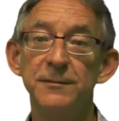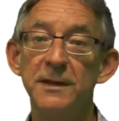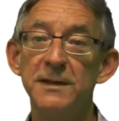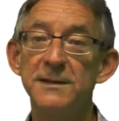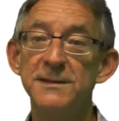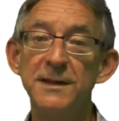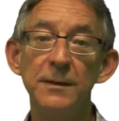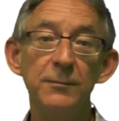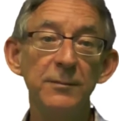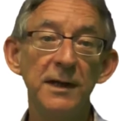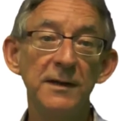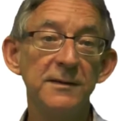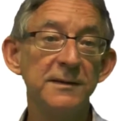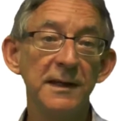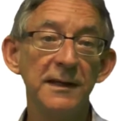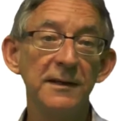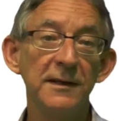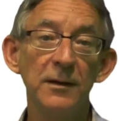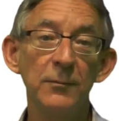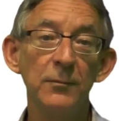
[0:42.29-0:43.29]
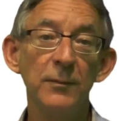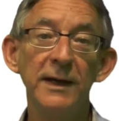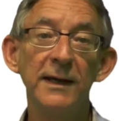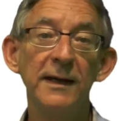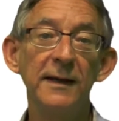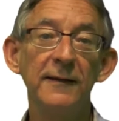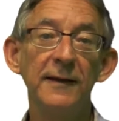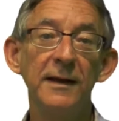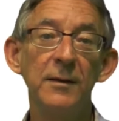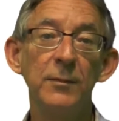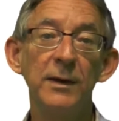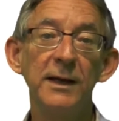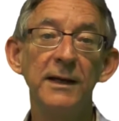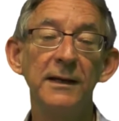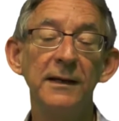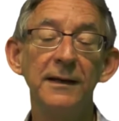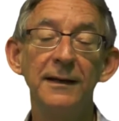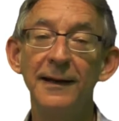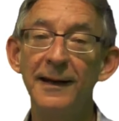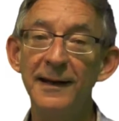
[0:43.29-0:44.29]
can sometimes end up making their
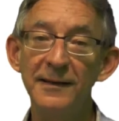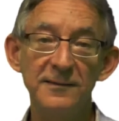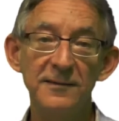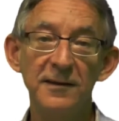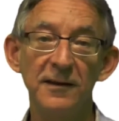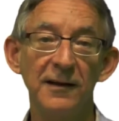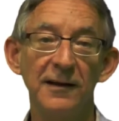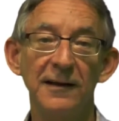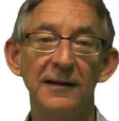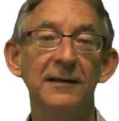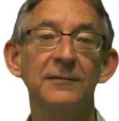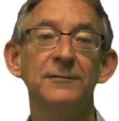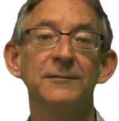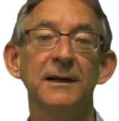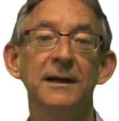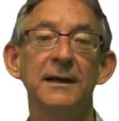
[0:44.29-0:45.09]
meaning less clear.